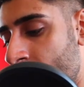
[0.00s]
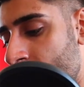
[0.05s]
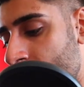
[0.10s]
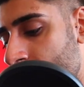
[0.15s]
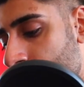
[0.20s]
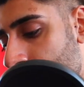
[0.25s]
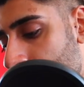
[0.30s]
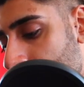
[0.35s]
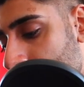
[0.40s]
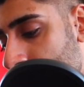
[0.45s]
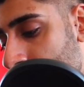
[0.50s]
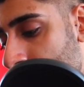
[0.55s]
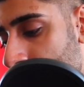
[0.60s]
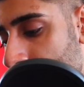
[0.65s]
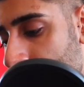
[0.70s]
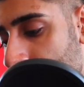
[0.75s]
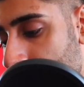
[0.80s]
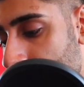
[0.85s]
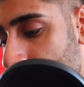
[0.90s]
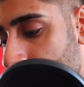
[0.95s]
So to,
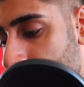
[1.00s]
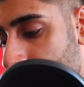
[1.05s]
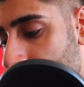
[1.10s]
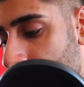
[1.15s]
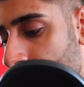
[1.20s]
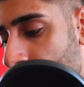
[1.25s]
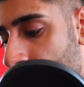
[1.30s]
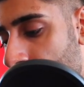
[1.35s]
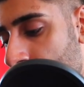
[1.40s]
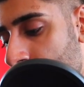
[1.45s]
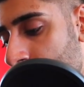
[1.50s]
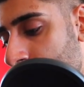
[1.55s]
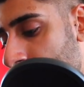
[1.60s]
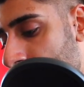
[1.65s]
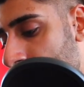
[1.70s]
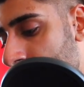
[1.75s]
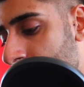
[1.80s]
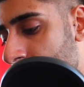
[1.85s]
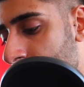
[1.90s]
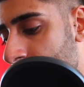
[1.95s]
to do that, all we
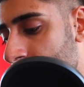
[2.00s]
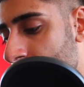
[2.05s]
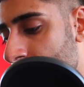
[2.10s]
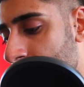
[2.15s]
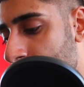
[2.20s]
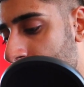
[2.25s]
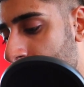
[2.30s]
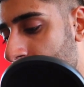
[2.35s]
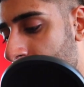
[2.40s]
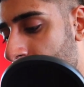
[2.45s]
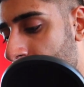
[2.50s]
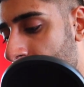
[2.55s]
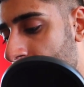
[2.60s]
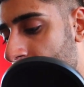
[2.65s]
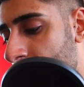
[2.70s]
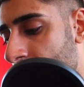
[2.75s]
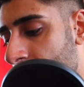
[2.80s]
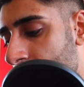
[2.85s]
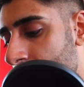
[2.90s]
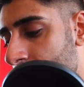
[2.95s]
have to do is simply write
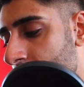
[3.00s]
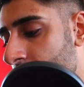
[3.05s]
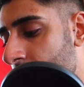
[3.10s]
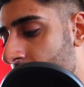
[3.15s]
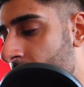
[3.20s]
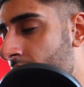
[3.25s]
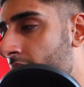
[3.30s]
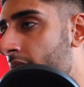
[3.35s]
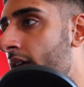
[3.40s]
count